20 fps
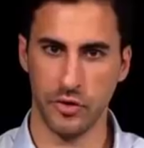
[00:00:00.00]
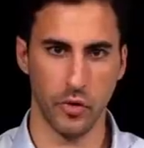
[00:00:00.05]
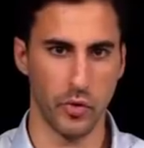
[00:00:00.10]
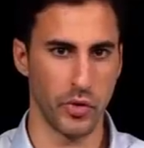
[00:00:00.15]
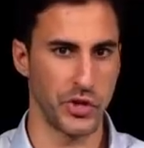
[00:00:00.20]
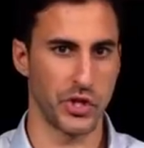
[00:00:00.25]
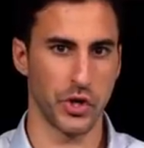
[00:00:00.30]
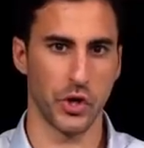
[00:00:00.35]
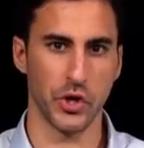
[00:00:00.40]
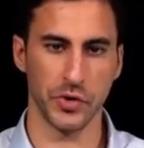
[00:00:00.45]
if
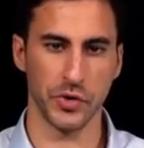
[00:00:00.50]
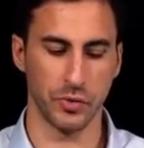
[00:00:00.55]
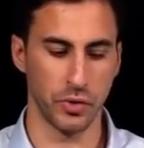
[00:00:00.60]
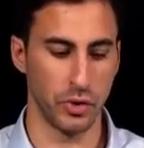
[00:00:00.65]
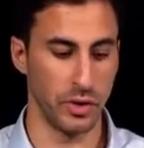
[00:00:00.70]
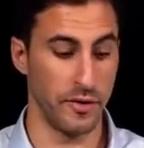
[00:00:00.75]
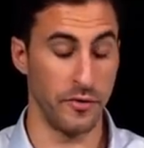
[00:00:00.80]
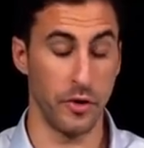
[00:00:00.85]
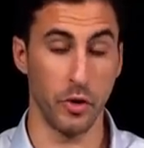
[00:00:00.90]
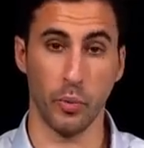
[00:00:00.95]
you're
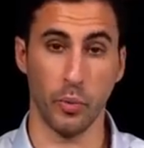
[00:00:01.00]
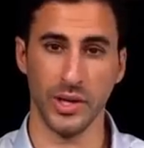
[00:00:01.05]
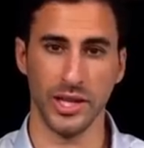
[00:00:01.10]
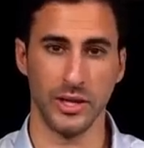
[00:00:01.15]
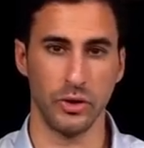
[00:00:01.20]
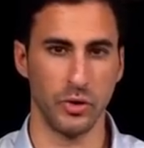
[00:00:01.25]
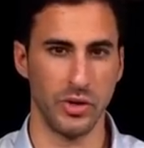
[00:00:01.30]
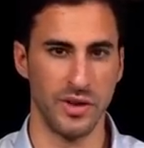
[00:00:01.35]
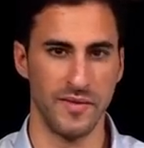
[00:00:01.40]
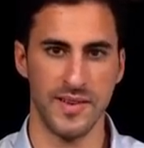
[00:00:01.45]
resourceful, if you're
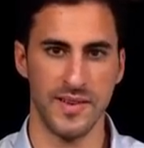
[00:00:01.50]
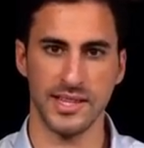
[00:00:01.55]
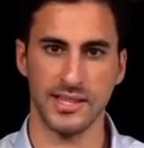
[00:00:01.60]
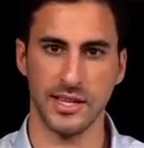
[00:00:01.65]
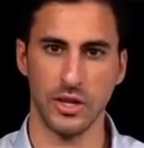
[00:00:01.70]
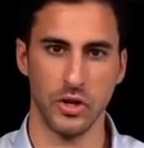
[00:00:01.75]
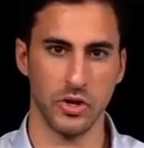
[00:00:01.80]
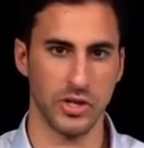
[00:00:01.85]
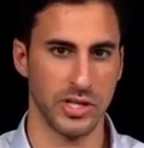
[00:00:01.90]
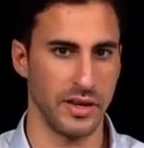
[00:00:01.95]
willing to
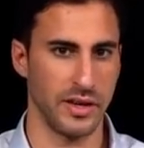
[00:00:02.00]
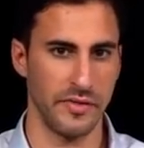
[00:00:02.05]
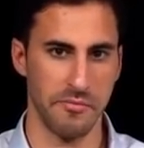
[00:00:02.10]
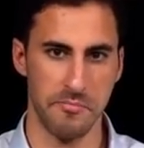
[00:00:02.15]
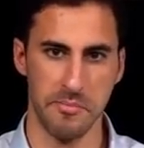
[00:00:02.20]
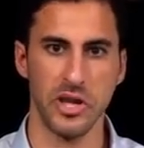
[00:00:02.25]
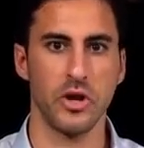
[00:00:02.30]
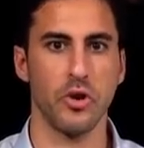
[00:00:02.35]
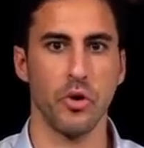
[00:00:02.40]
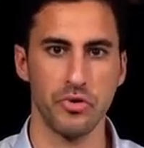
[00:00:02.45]
invest in
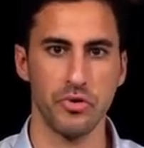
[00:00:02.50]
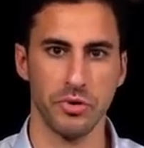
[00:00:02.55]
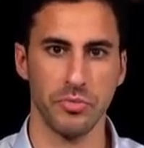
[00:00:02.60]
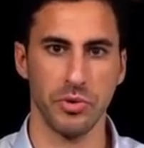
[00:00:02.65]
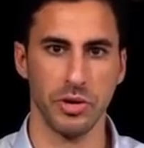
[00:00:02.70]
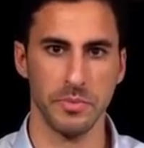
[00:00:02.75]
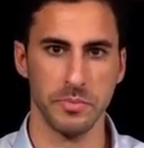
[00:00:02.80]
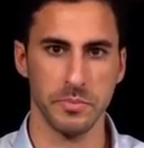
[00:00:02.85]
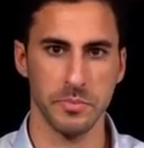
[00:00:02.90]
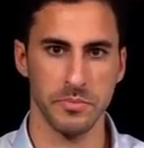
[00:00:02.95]
yourself and be
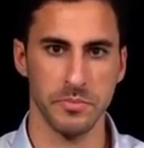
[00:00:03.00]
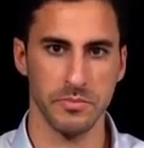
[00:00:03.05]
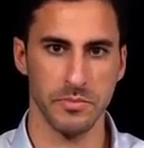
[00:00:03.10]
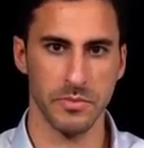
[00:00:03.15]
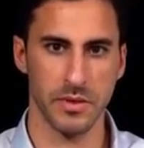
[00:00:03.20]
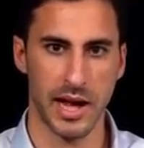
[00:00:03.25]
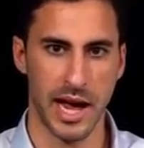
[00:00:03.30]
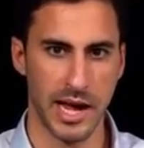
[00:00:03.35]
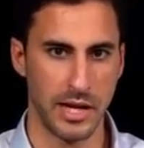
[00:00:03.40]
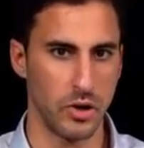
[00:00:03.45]
coachable,
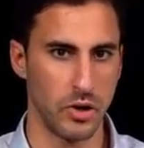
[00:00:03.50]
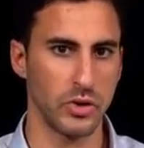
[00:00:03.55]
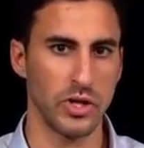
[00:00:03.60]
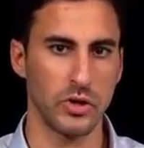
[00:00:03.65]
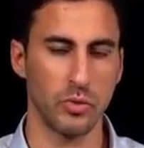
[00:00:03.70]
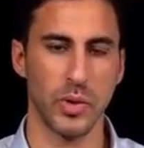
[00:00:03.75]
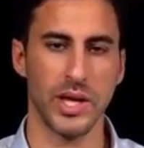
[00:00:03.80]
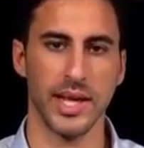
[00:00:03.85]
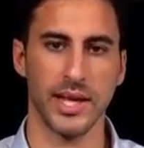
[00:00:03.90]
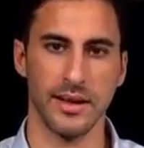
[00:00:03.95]
I
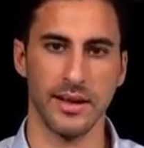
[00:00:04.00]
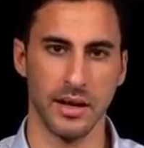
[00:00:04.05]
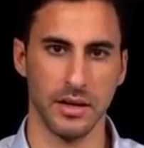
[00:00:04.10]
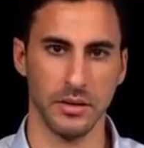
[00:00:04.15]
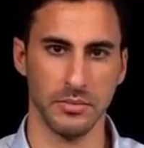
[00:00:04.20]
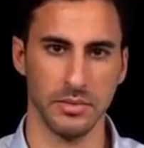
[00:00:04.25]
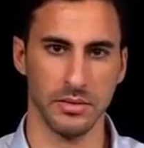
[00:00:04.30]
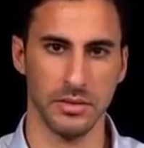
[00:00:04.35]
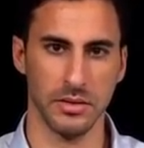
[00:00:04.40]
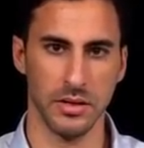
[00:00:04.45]
know that we can
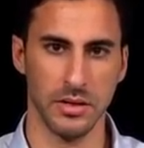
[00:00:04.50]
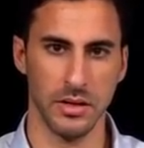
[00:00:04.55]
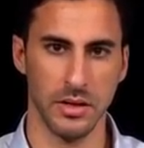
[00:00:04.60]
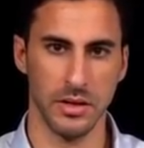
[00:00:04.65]
help.